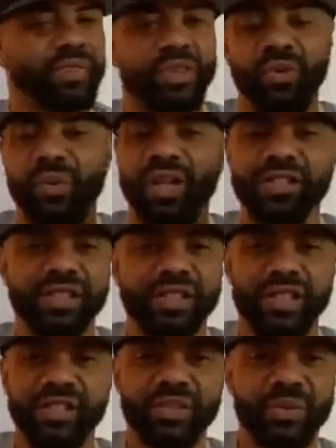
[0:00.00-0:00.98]
the rest is
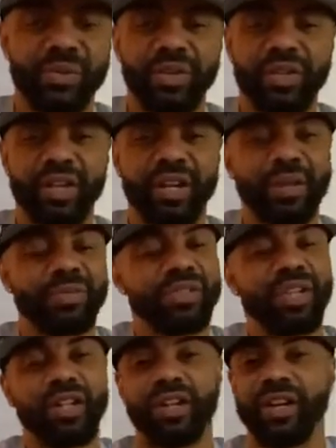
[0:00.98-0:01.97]
history. And I'm
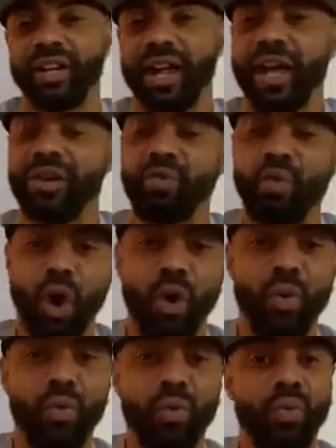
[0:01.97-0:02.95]
sitting there like, whoa.